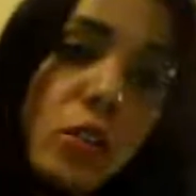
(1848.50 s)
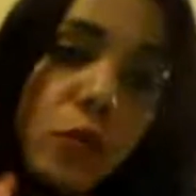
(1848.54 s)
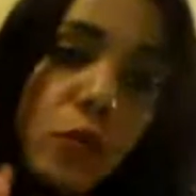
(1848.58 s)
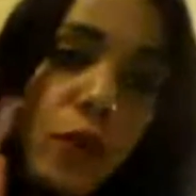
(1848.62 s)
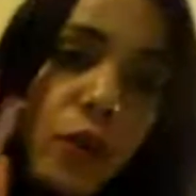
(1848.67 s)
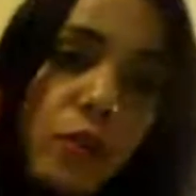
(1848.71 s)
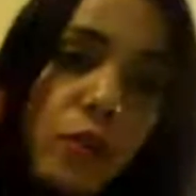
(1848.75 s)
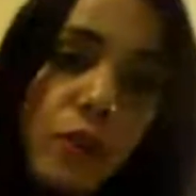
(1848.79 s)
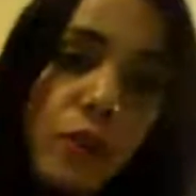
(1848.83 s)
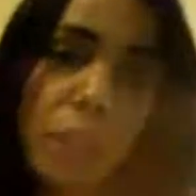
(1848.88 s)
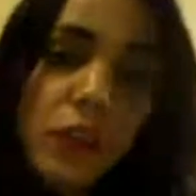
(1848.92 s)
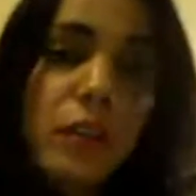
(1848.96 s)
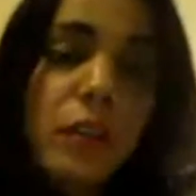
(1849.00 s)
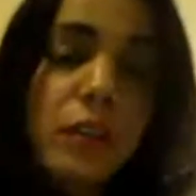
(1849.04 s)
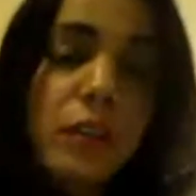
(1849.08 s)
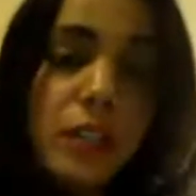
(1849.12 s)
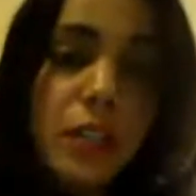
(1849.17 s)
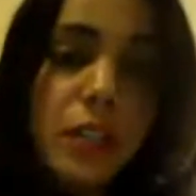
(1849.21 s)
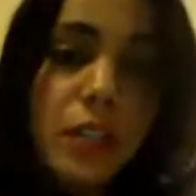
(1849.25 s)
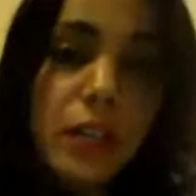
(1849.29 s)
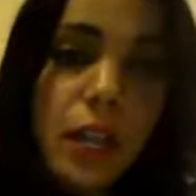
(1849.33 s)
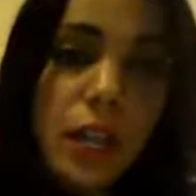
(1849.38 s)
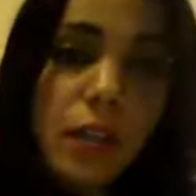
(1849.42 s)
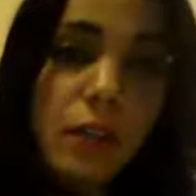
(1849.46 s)
affect the
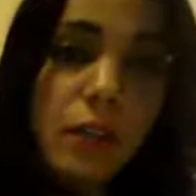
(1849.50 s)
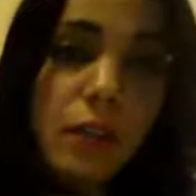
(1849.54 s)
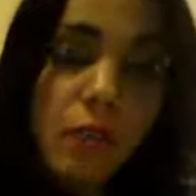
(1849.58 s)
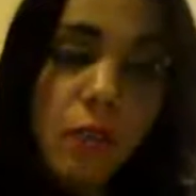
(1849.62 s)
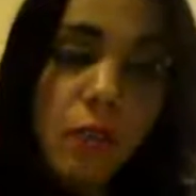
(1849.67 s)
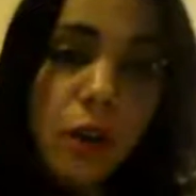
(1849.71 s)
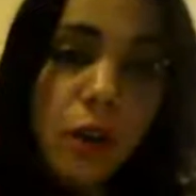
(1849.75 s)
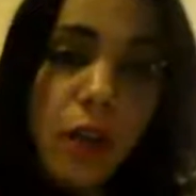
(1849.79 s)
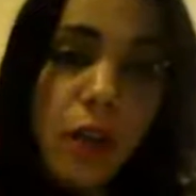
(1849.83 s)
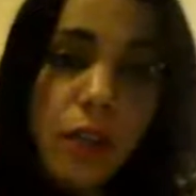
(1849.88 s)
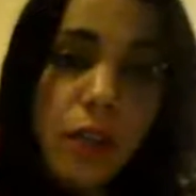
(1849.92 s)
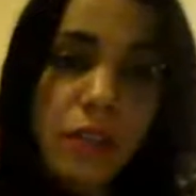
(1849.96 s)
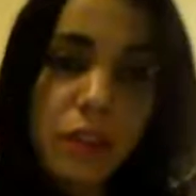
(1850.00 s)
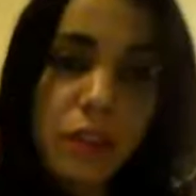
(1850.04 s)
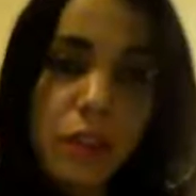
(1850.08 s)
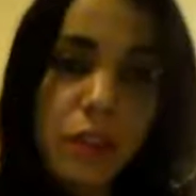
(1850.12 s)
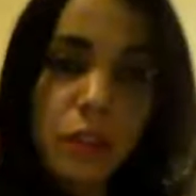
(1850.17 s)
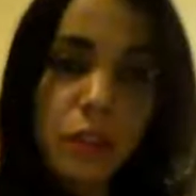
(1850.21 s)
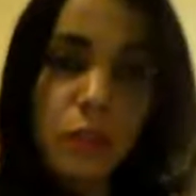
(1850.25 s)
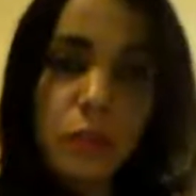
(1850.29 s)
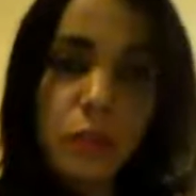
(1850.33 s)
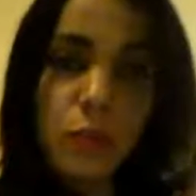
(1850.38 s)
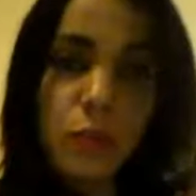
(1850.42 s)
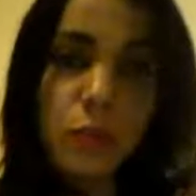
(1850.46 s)
DNA of one ethnic
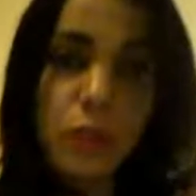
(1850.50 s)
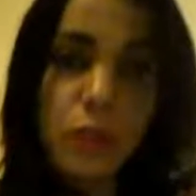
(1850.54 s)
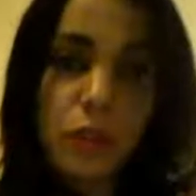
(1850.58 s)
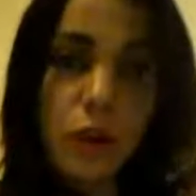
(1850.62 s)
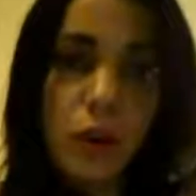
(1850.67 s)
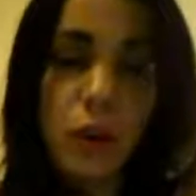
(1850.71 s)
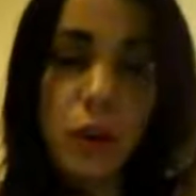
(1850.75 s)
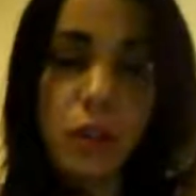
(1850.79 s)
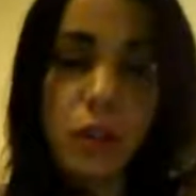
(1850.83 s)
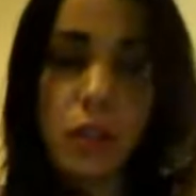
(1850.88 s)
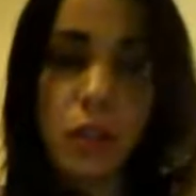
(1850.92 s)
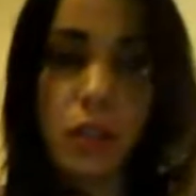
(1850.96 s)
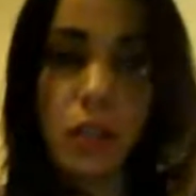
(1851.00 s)
group and not